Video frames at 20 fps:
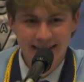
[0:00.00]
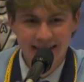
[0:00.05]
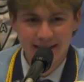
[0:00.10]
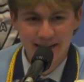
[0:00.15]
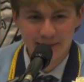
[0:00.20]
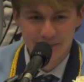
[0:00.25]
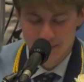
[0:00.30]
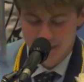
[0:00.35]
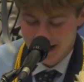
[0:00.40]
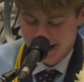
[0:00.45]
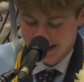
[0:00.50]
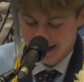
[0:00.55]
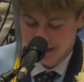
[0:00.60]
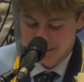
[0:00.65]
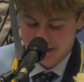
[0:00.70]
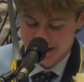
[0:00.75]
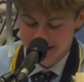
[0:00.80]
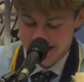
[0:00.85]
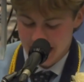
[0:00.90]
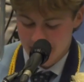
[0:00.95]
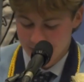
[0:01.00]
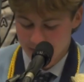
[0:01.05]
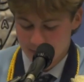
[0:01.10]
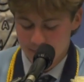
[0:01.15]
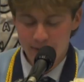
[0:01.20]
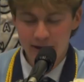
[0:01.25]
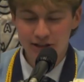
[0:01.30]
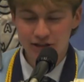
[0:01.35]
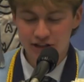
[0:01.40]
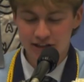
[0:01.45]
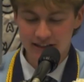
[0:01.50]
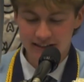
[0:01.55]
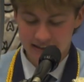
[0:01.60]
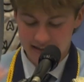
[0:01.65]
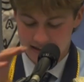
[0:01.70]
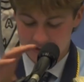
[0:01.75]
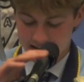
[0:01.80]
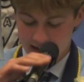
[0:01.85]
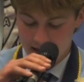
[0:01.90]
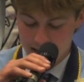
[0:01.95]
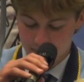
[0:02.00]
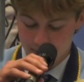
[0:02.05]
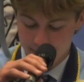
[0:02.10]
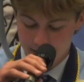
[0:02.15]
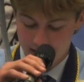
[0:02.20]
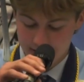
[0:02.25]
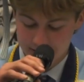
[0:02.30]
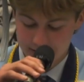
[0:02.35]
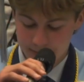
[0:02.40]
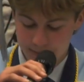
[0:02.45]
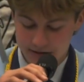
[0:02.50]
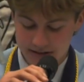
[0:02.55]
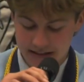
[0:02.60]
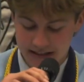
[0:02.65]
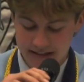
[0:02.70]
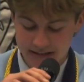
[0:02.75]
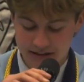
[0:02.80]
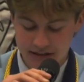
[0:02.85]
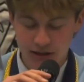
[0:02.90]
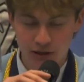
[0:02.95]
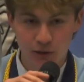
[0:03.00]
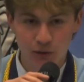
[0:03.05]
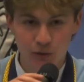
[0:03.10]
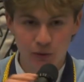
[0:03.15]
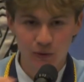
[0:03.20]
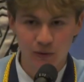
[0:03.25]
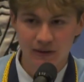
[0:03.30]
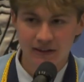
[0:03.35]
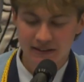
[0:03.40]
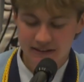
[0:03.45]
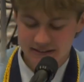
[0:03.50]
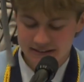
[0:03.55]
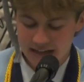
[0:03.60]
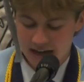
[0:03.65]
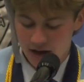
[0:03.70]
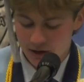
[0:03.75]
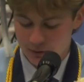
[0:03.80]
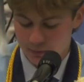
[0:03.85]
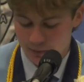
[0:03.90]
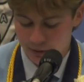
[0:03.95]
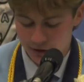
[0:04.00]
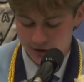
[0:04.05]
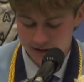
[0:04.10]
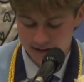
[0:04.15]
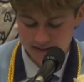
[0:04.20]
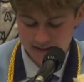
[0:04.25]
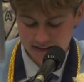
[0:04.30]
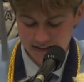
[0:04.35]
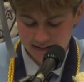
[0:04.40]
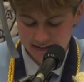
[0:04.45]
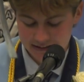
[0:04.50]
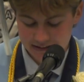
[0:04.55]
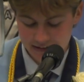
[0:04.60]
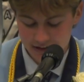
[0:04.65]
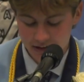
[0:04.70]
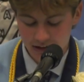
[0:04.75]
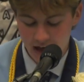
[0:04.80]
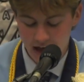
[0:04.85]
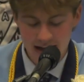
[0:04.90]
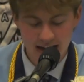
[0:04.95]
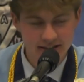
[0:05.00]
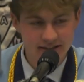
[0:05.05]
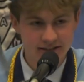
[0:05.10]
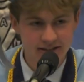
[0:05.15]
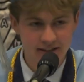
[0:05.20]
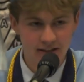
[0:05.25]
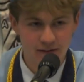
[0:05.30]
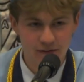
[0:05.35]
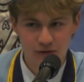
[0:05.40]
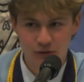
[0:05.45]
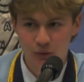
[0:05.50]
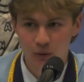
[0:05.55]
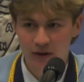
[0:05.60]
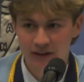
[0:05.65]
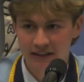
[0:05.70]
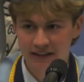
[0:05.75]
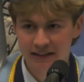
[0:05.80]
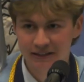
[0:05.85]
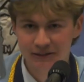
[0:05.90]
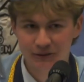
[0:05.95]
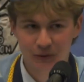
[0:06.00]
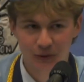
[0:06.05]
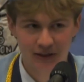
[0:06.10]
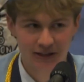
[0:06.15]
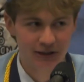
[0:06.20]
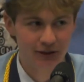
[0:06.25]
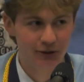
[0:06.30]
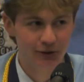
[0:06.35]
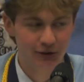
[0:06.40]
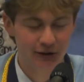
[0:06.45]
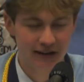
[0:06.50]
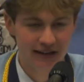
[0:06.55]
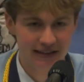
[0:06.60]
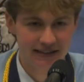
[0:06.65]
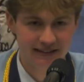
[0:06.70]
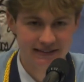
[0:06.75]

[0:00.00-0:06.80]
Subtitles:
My name is Evan Pigeon, and I'm proud to present to you South Burlington's class of 2023.